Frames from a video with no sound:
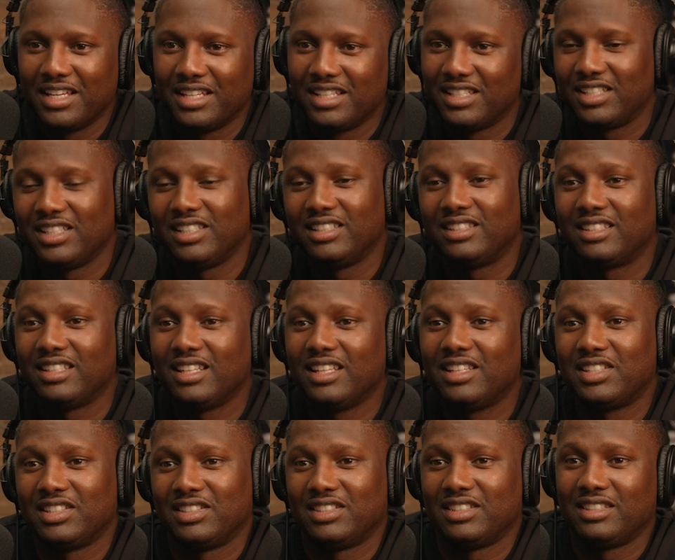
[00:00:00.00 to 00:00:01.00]
She
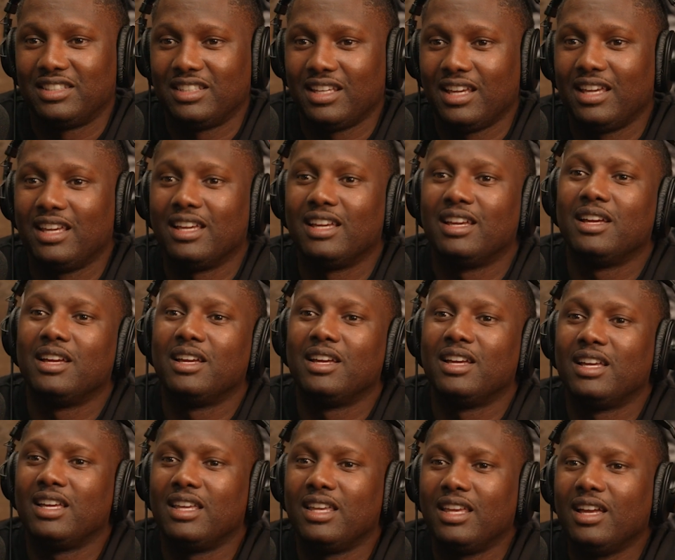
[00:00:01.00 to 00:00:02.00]
snitches and say,
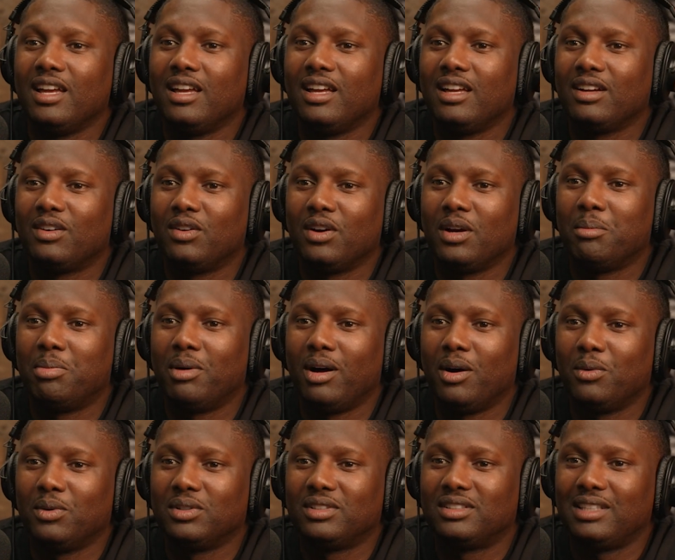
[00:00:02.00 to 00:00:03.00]
"Yeah, Grandpa
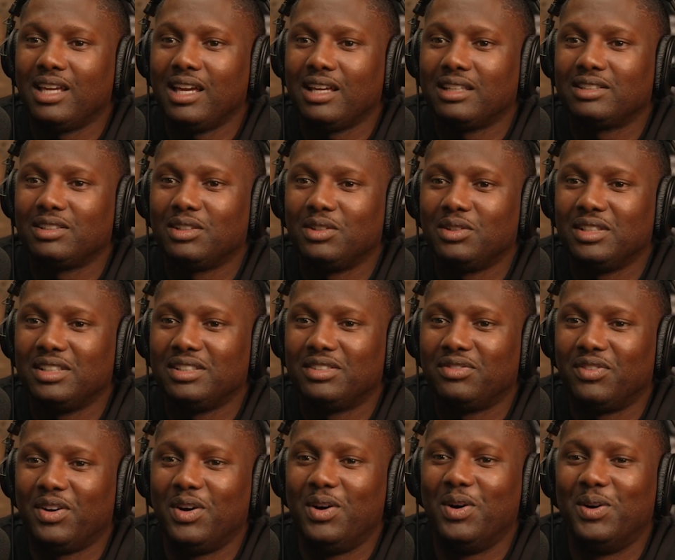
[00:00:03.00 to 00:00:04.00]
was texting on his
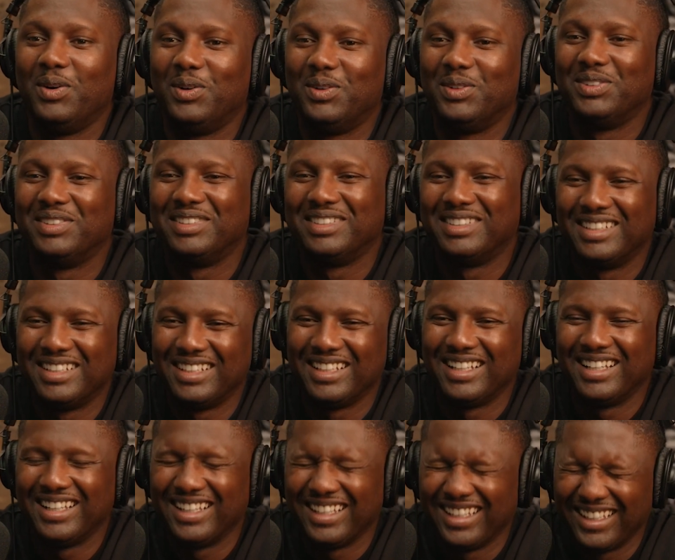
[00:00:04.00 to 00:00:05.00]
phone.
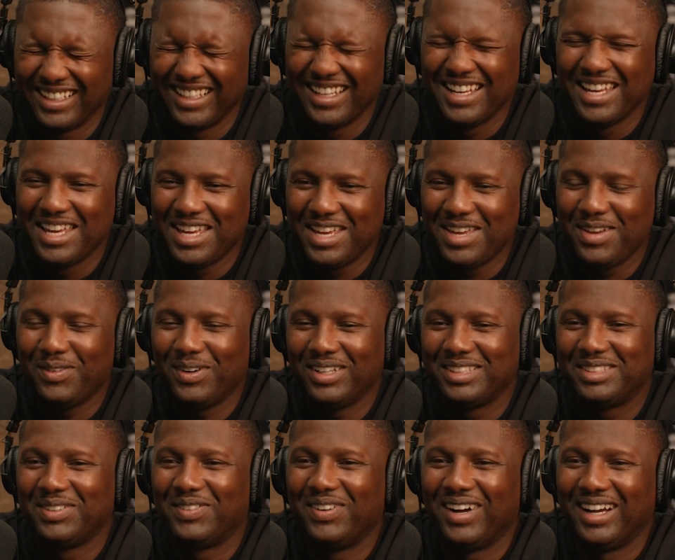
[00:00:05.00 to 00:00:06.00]
He
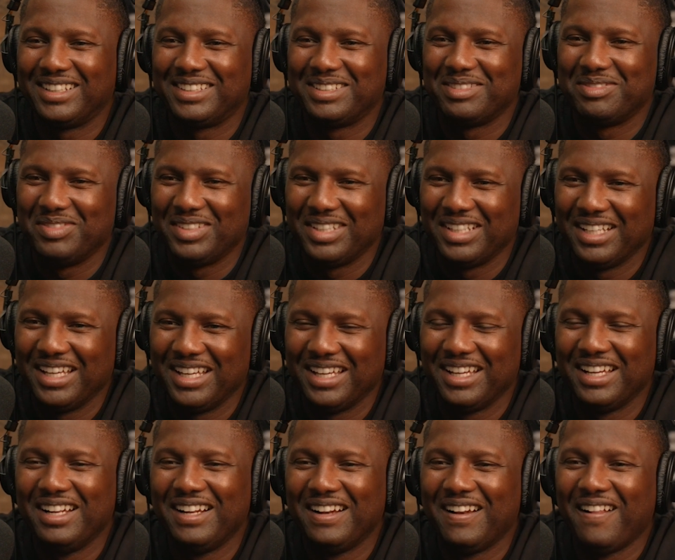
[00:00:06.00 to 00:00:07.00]
wasn't watching me."
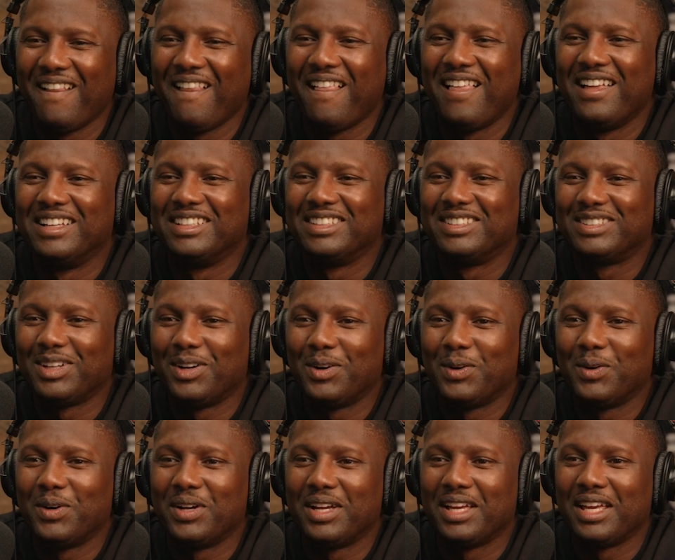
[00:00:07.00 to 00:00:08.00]

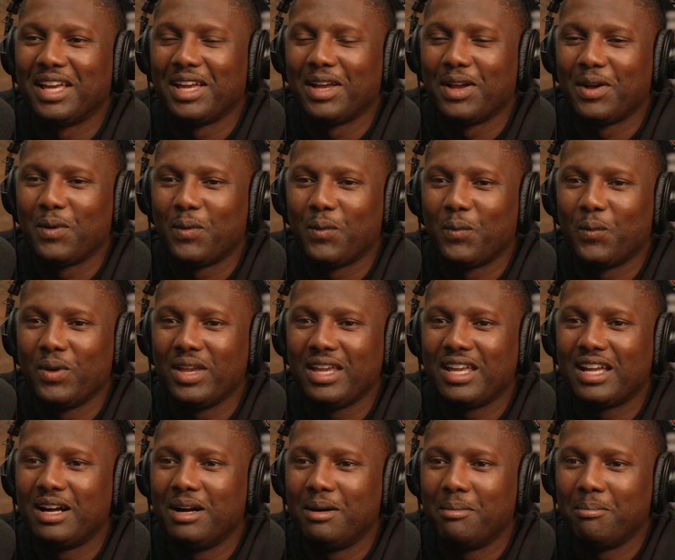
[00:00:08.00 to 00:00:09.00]
So we
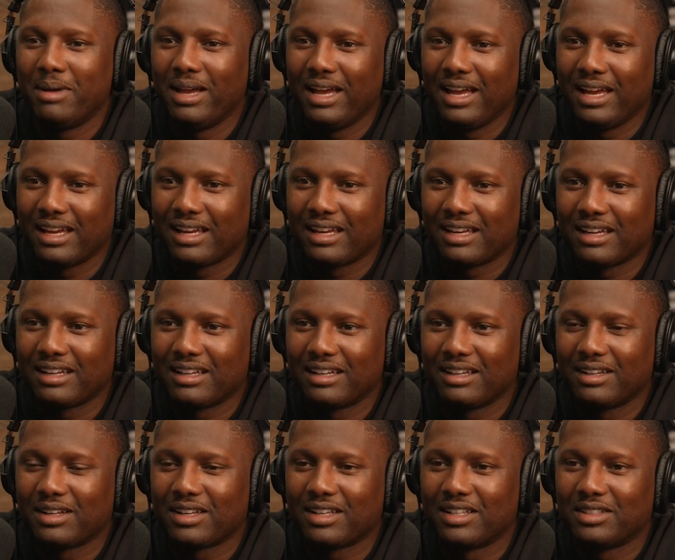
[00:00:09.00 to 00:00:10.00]
come back
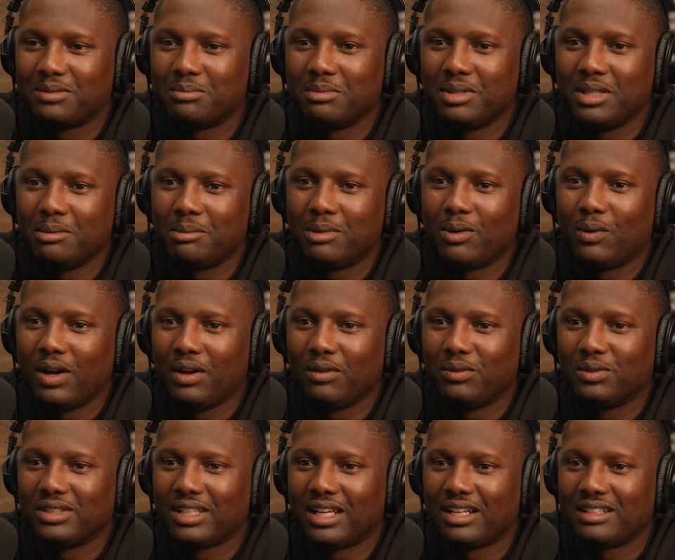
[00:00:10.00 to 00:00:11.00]
because me and my wife
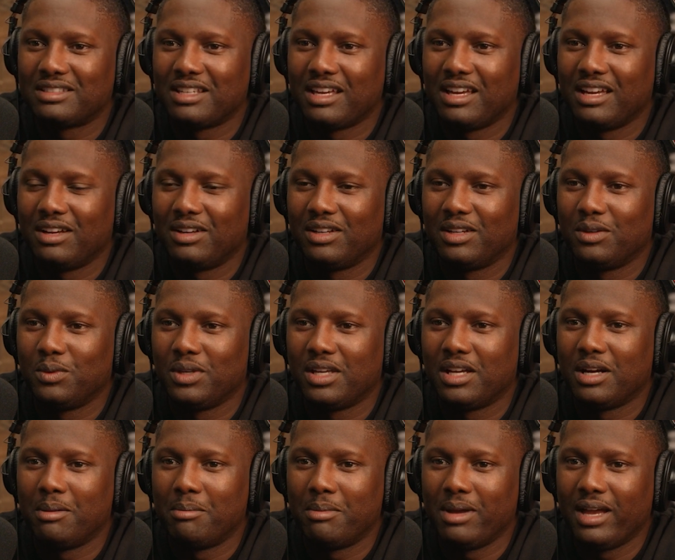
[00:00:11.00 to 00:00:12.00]
was out of town, and we
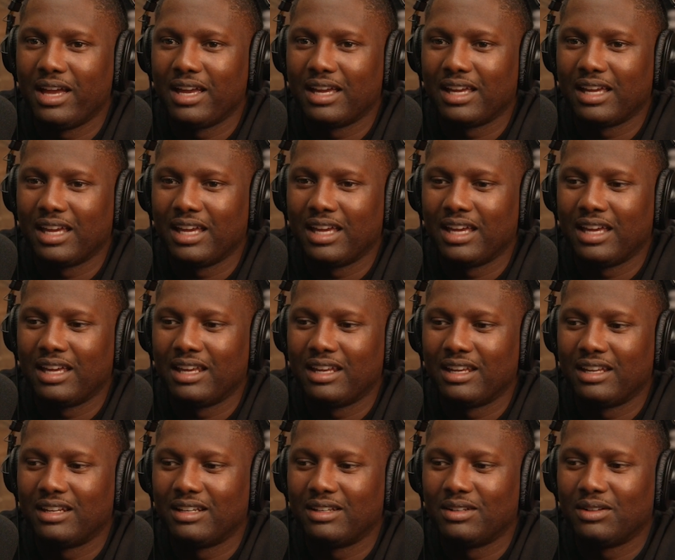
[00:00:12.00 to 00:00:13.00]
come back
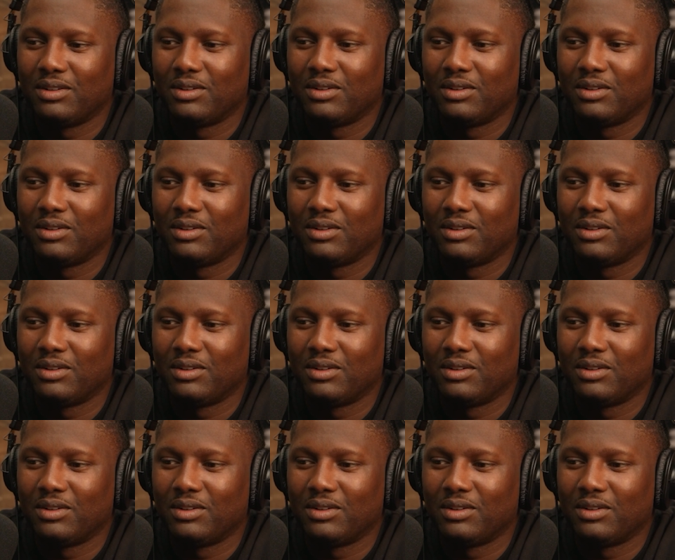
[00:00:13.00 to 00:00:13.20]
and